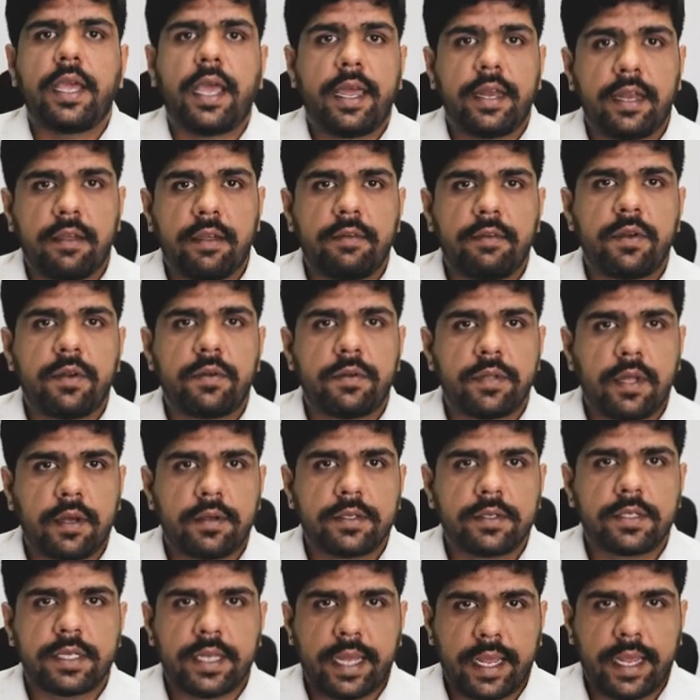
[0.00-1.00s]
and even
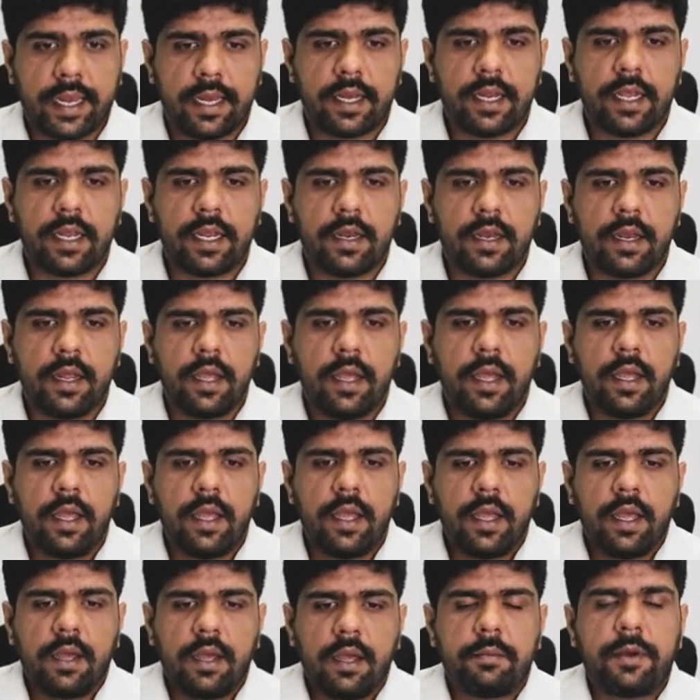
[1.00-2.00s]
2019.
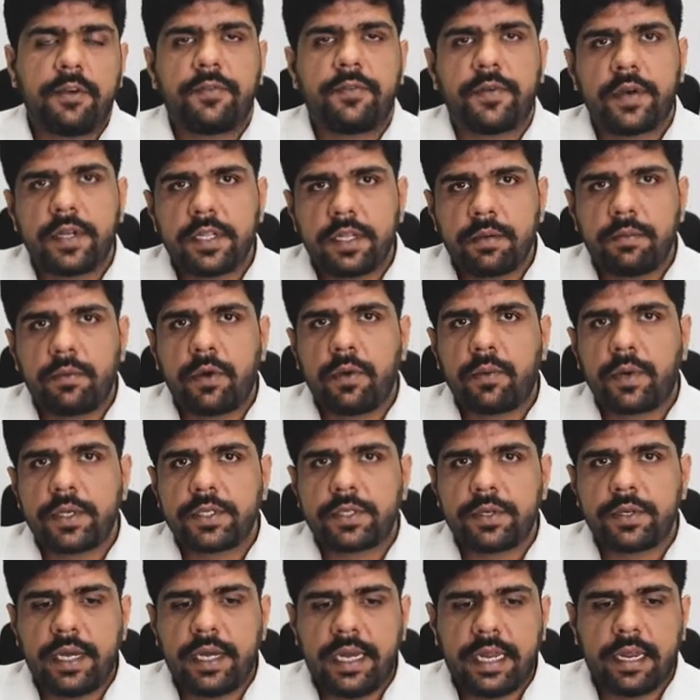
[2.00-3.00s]
But furthermore,
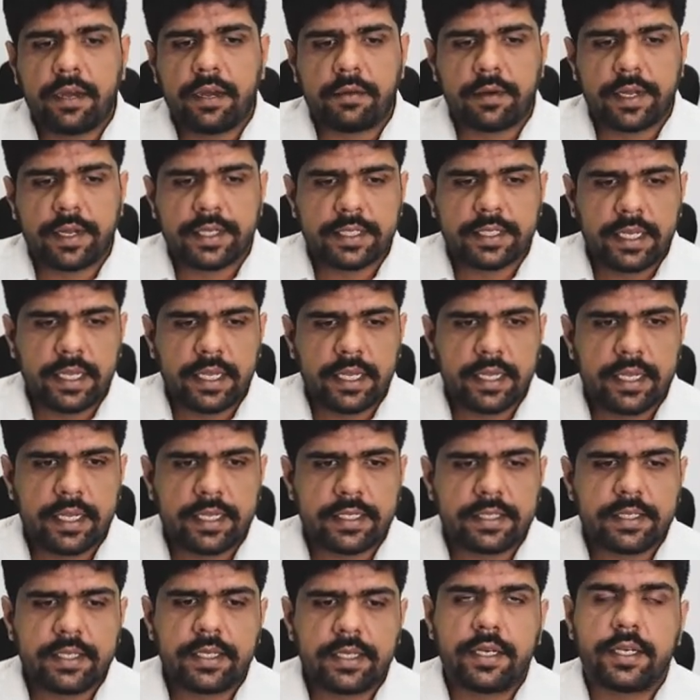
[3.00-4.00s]
what's really interesting
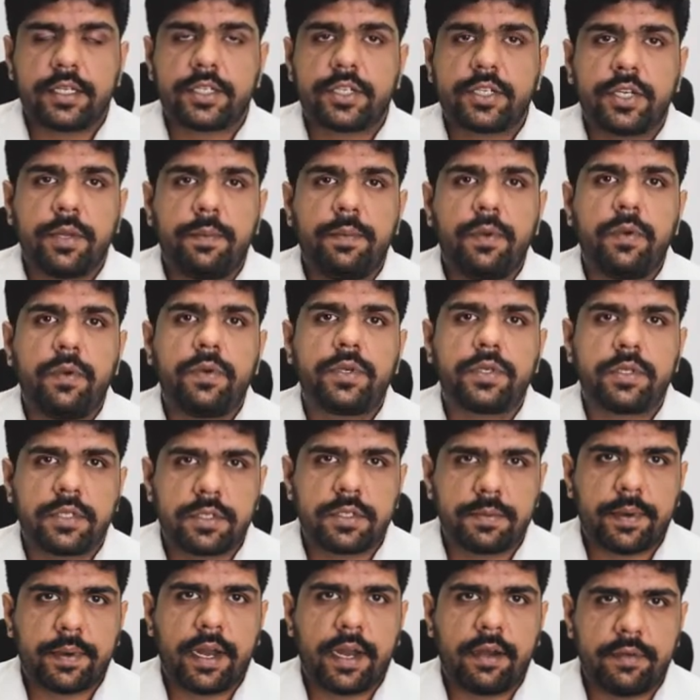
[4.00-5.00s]
is the distribution
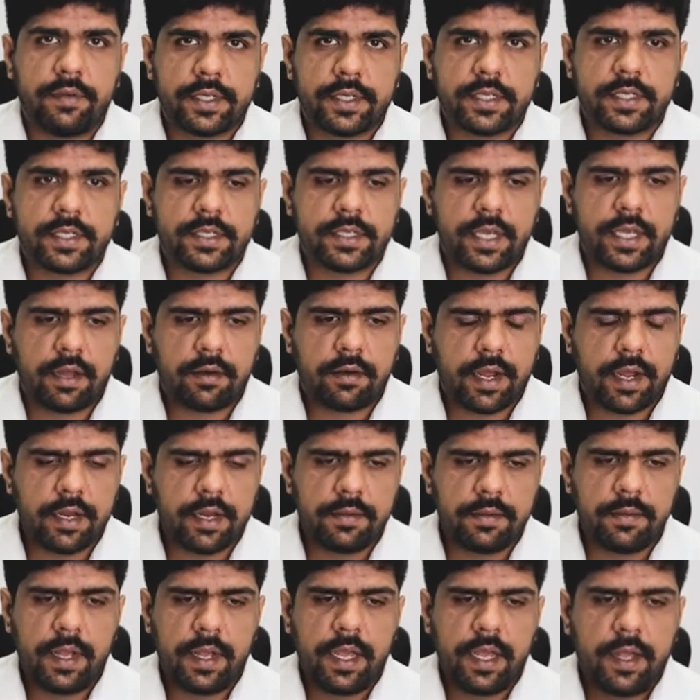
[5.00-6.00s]
spread which is there,
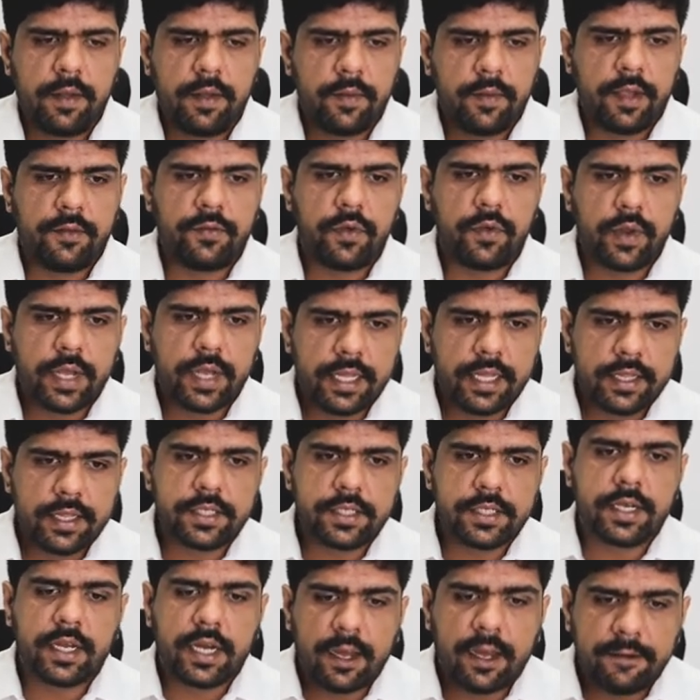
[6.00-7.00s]
right? If you look at this
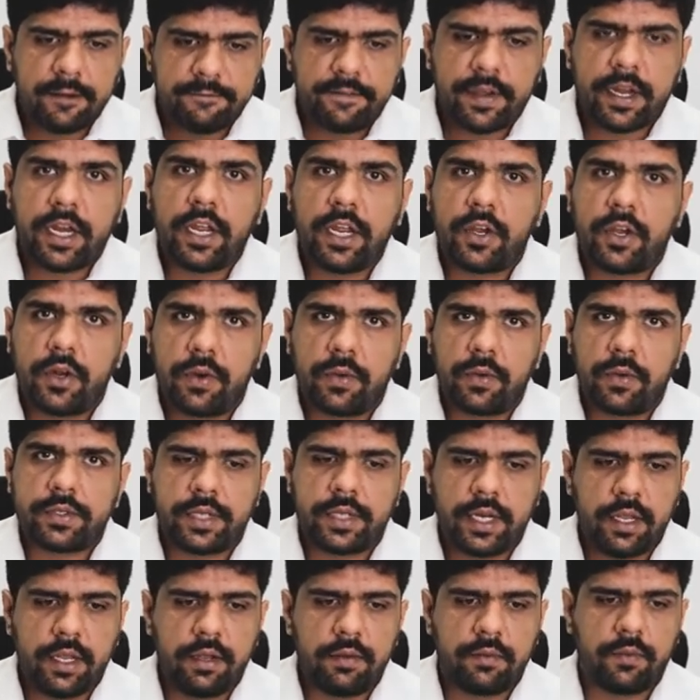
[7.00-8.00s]
graph very
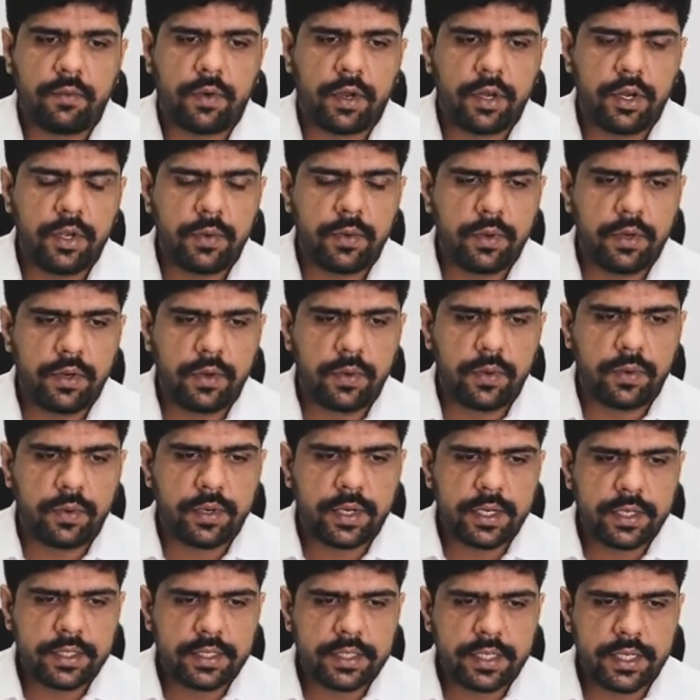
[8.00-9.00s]
closely, what you would
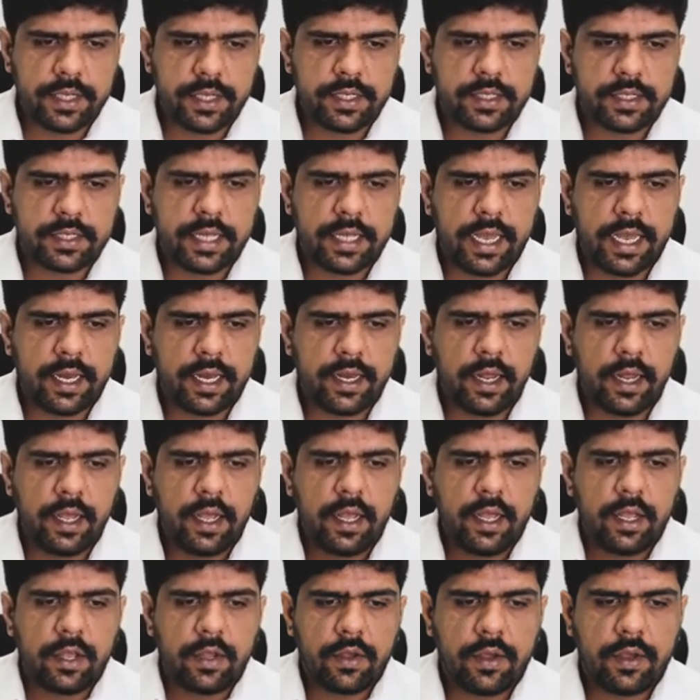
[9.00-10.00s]
notice is that
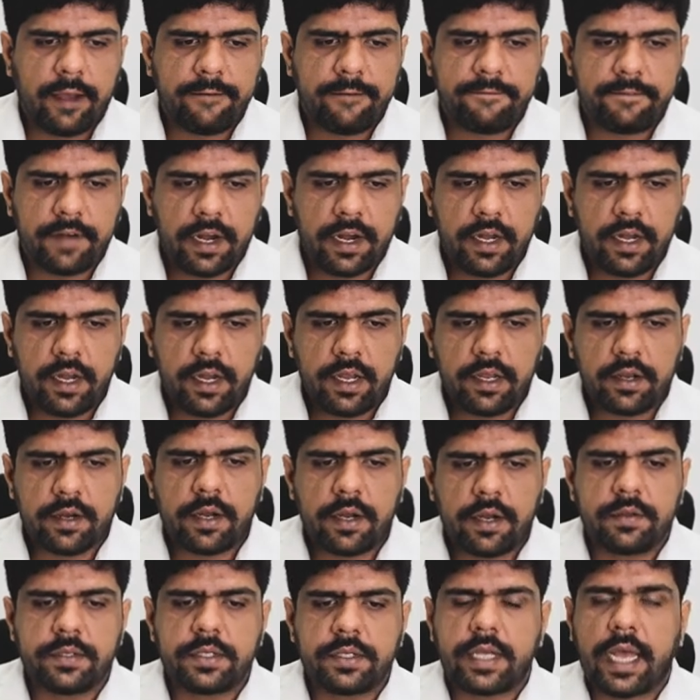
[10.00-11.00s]
you have funding
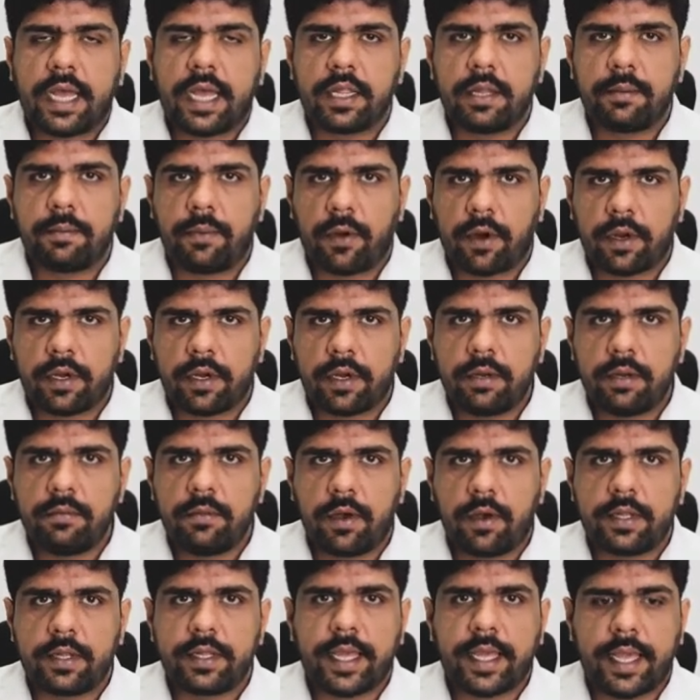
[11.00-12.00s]
rounds at the bottom
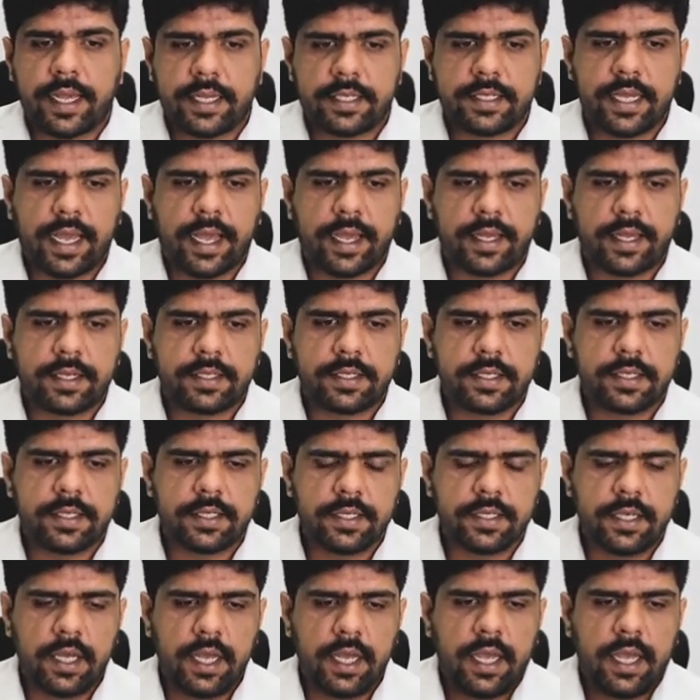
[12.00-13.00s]
on the x
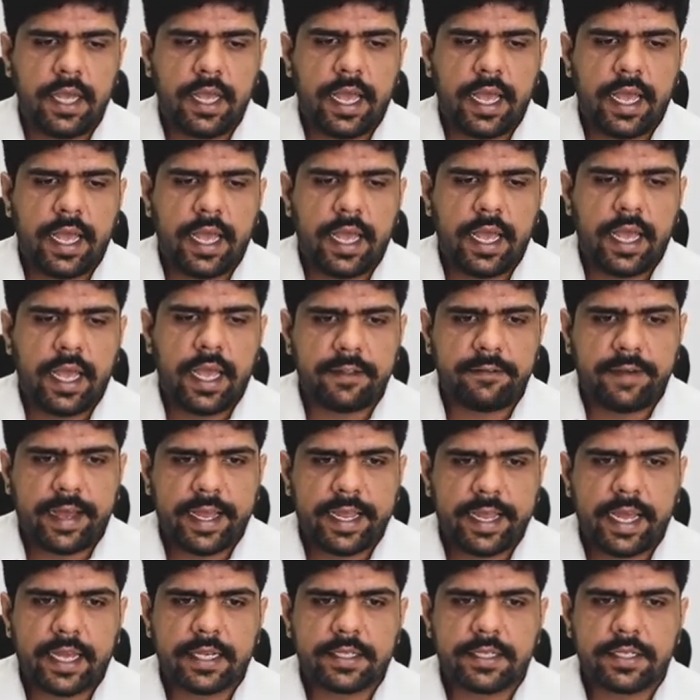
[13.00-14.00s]
axis. And in the
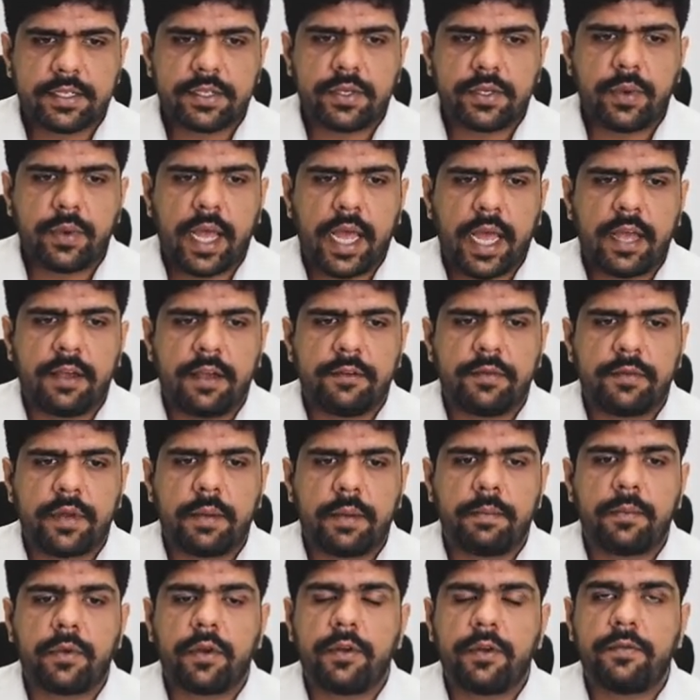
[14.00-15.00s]
y axis, you have
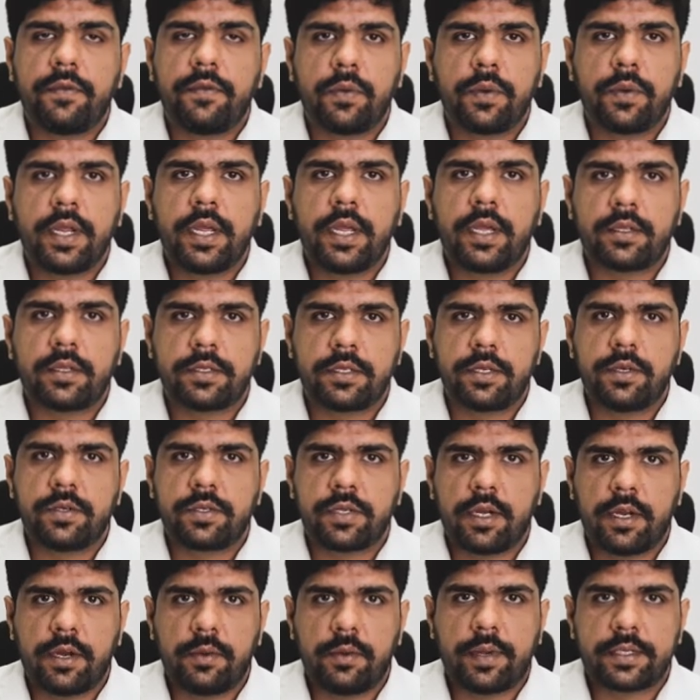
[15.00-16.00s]
number of unique
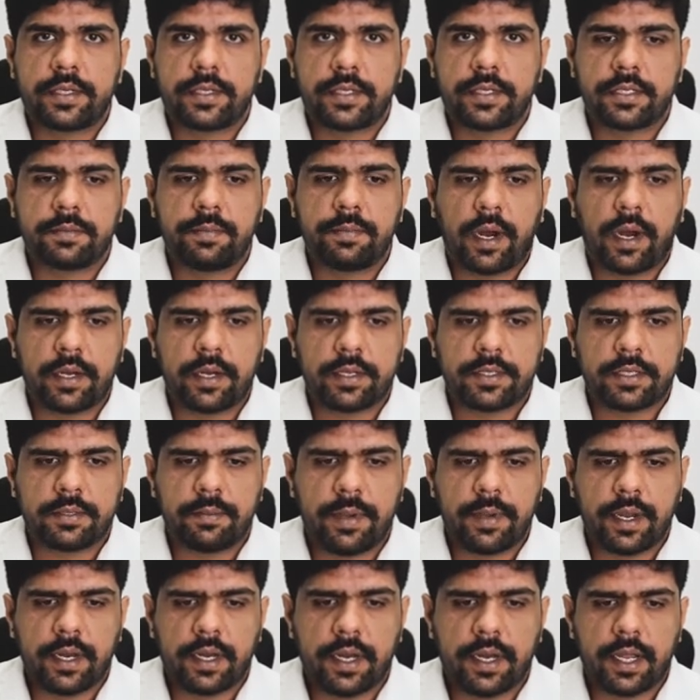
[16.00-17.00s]
institutional investors
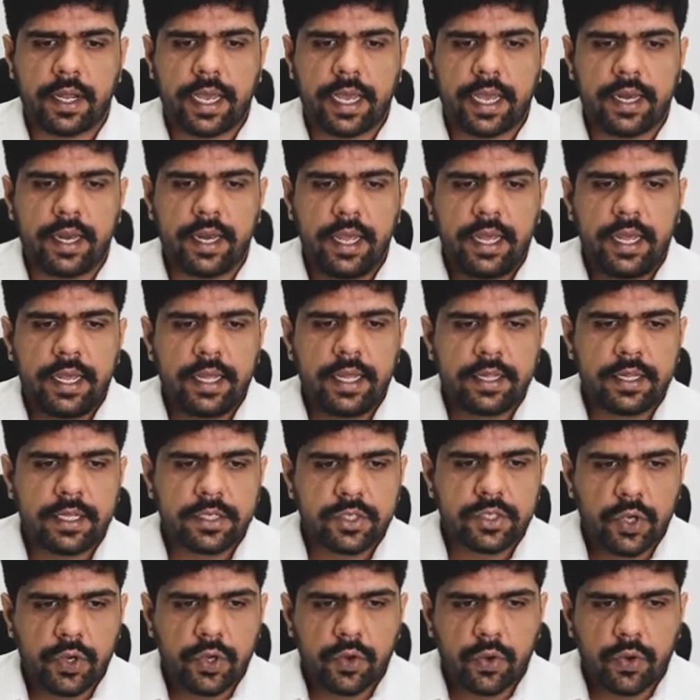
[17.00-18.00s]
participating. And
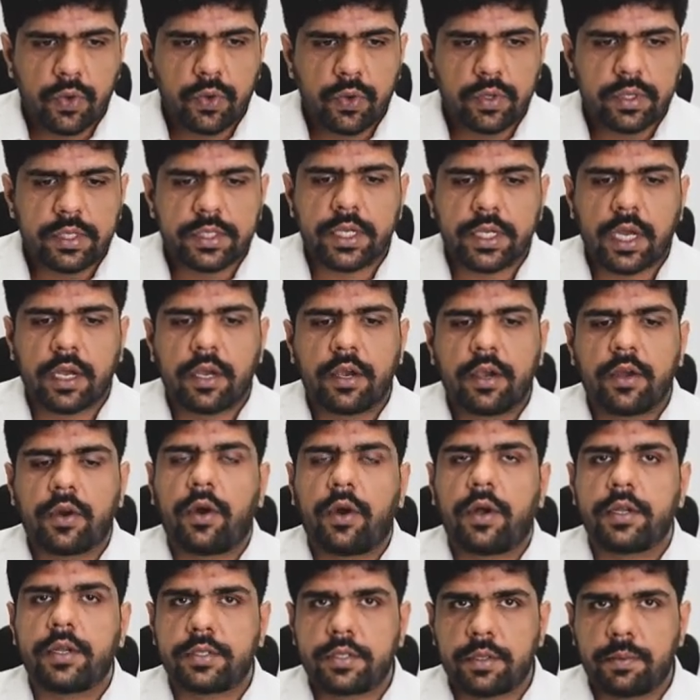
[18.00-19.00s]
this growth is
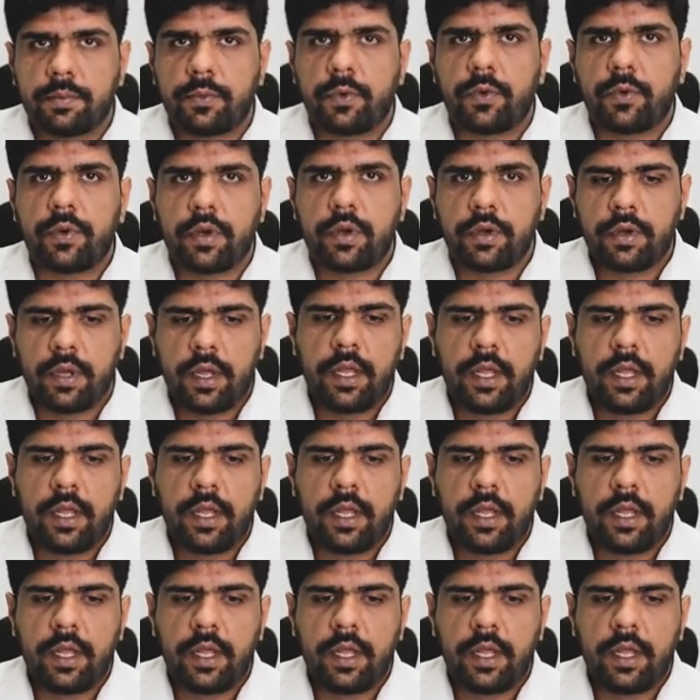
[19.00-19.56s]
across the board.